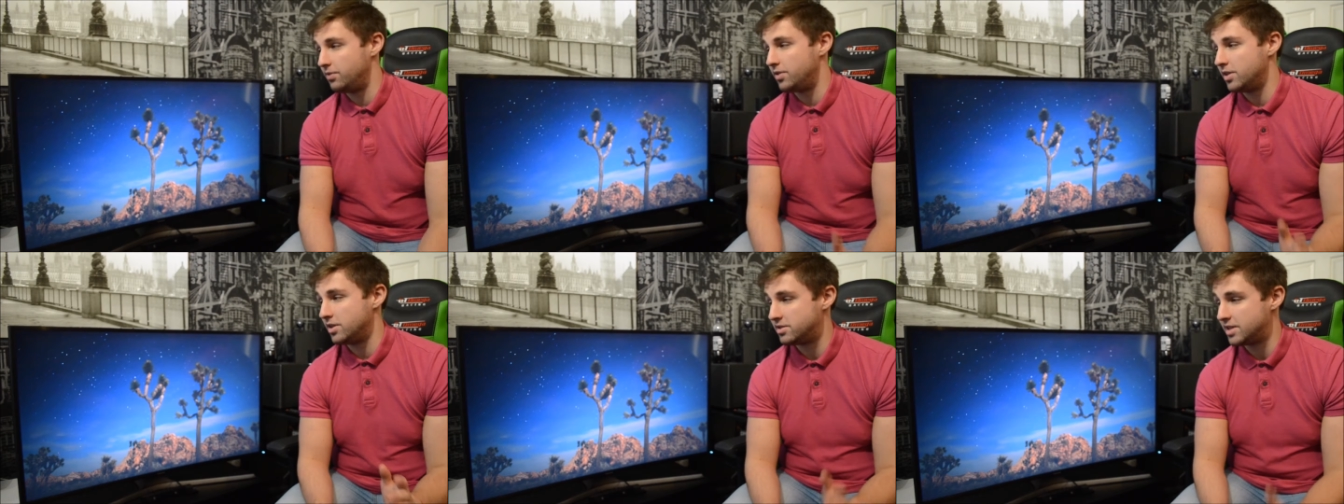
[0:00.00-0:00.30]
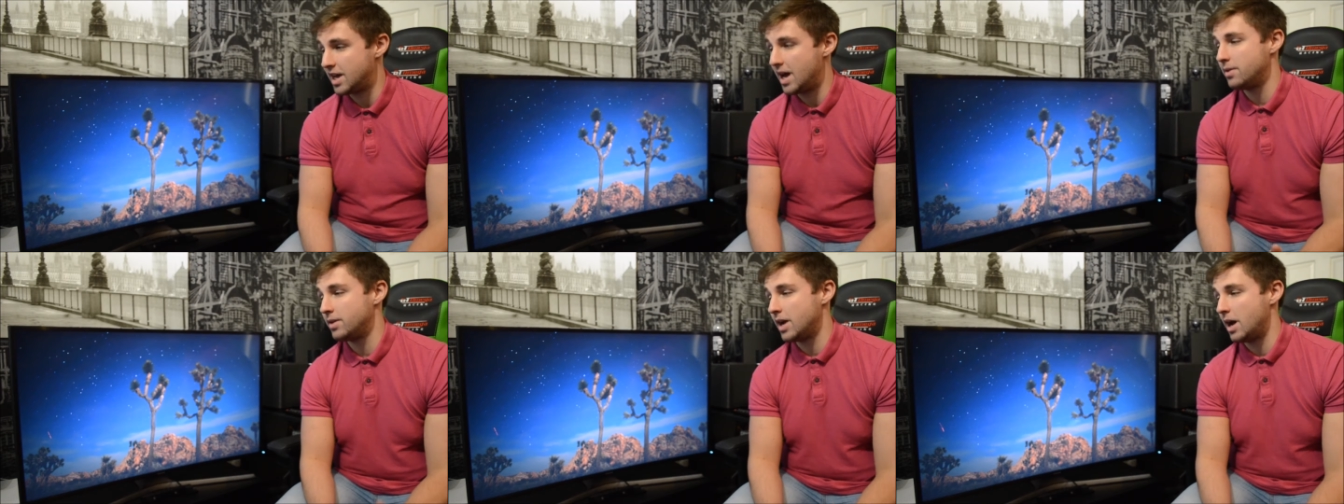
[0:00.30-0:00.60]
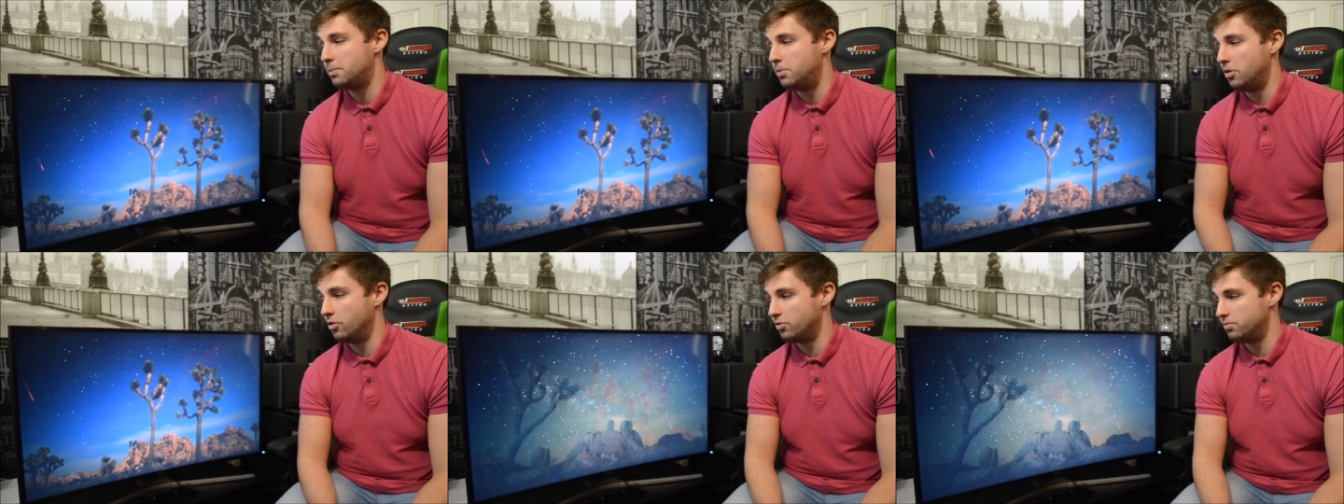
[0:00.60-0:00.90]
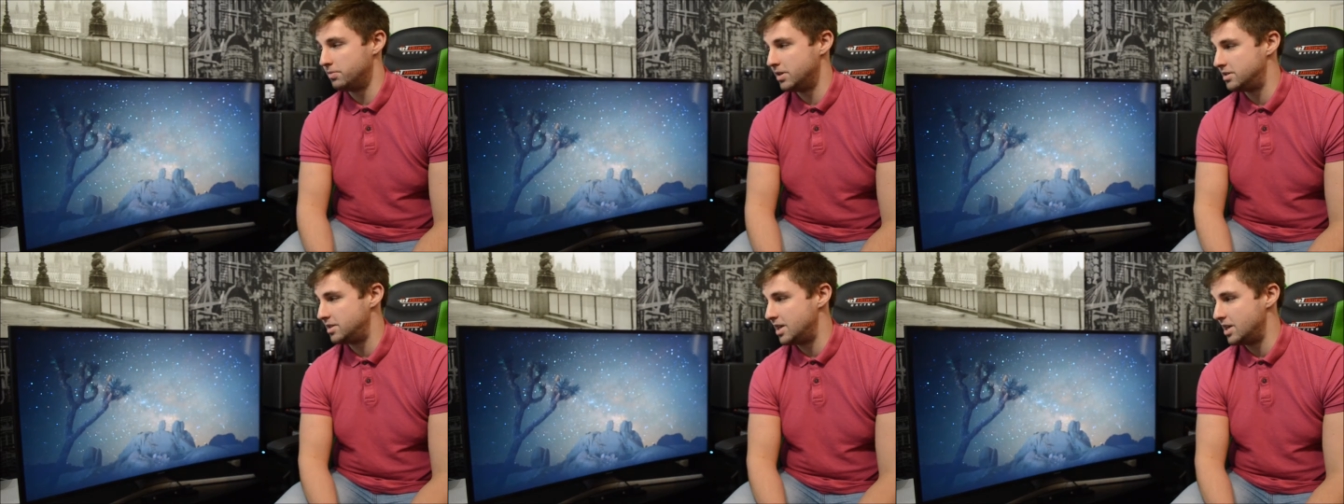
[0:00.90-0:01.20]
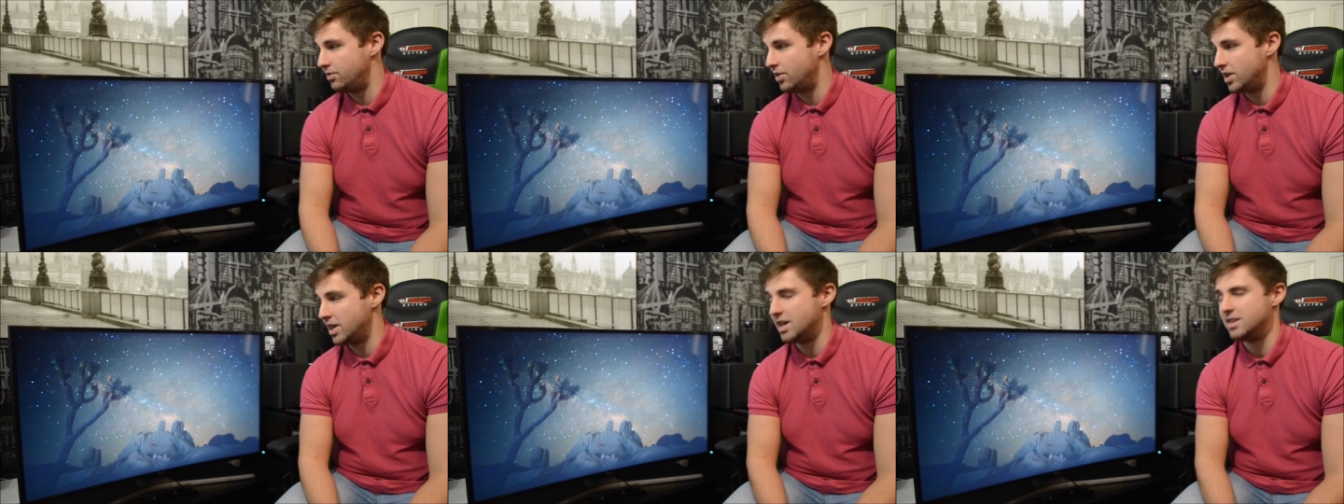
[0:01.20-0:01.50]
the sound output from this
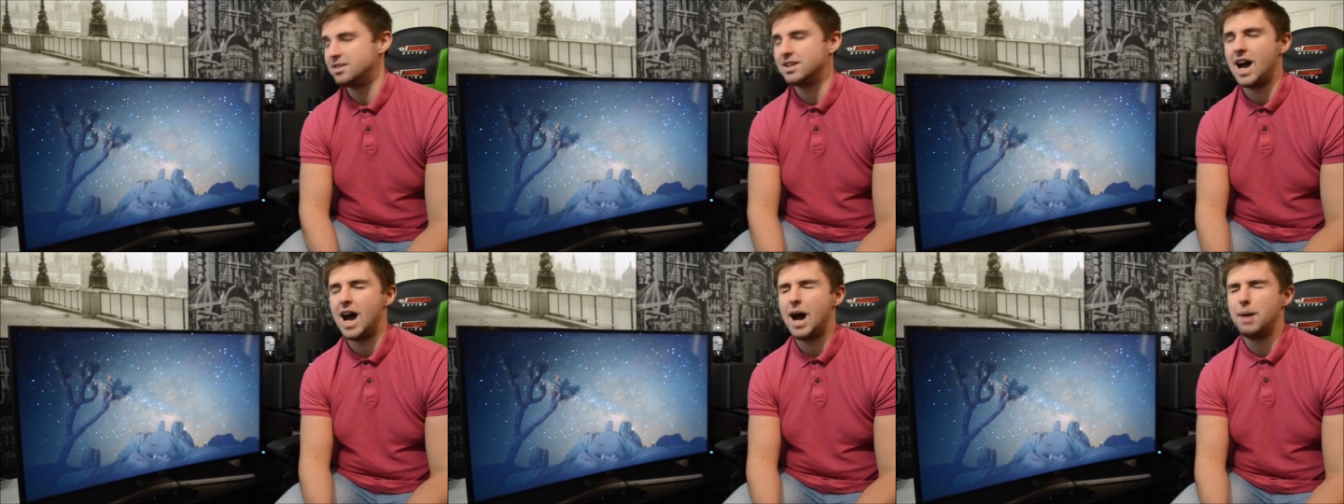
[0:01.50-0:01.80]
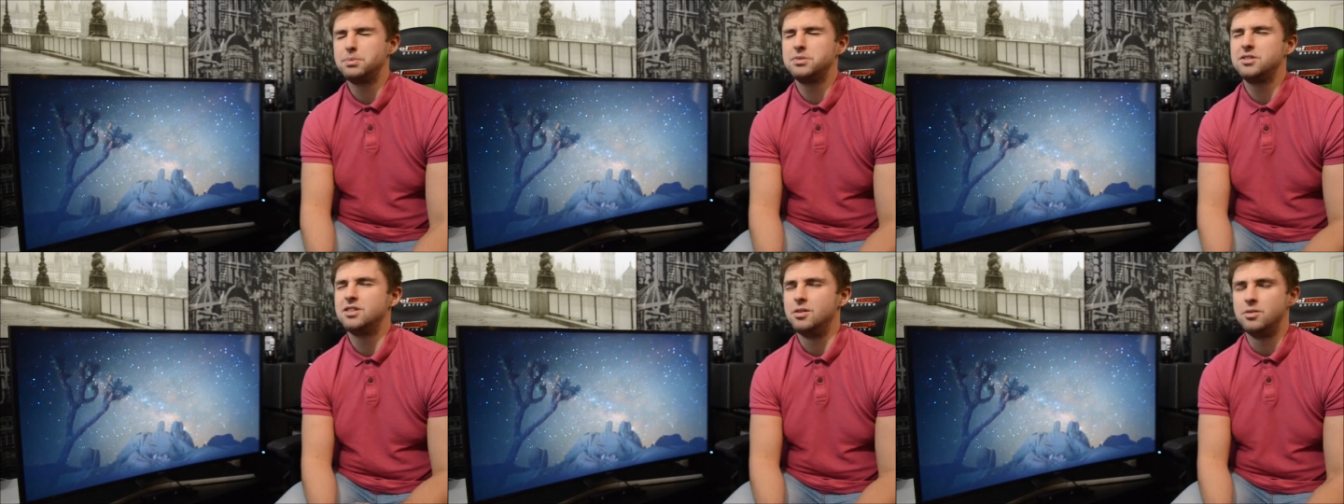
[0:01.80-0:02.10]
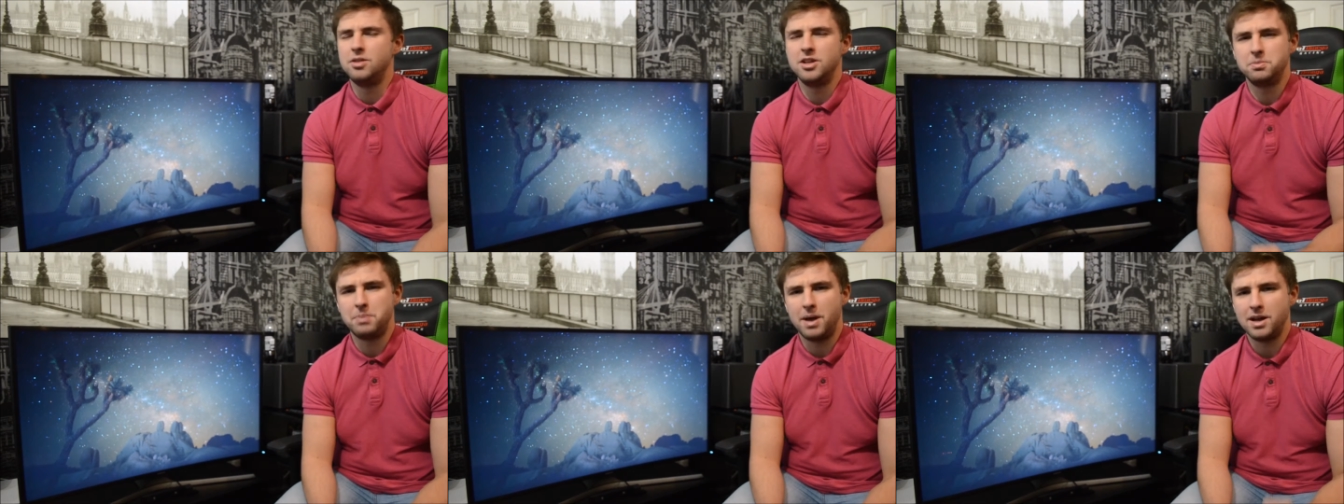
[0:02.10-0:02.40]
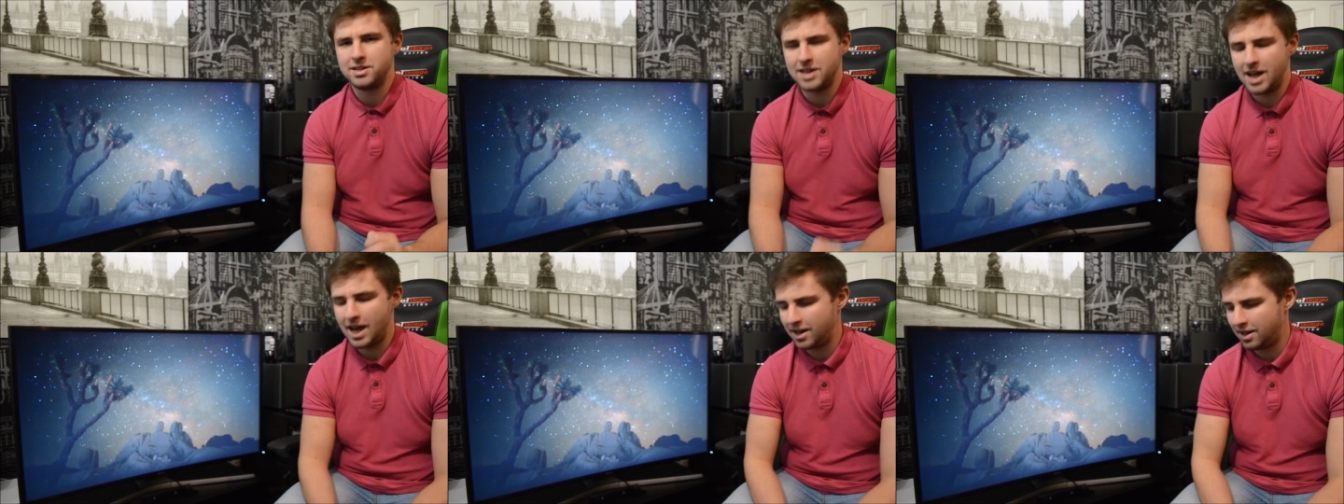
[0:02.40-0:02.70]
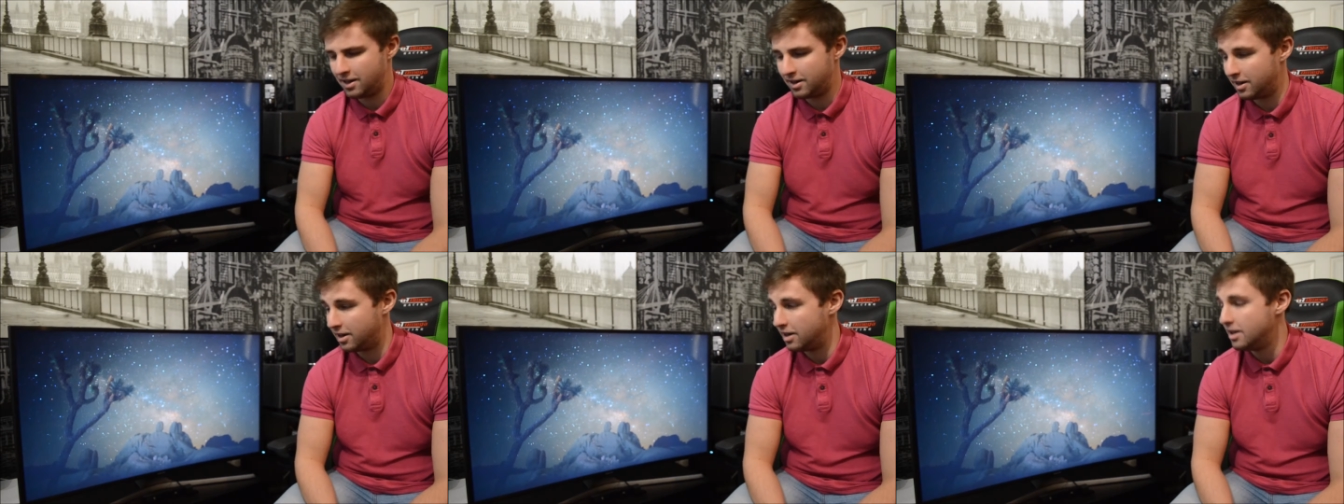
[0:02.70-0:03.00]
TV is absolutely
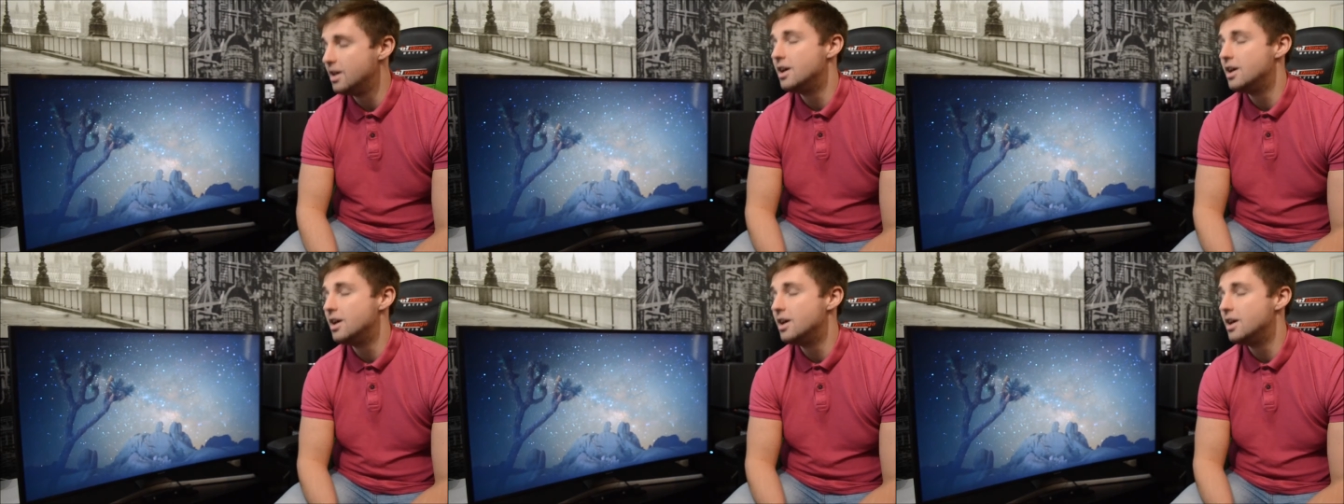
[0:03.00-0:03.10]
spectacular.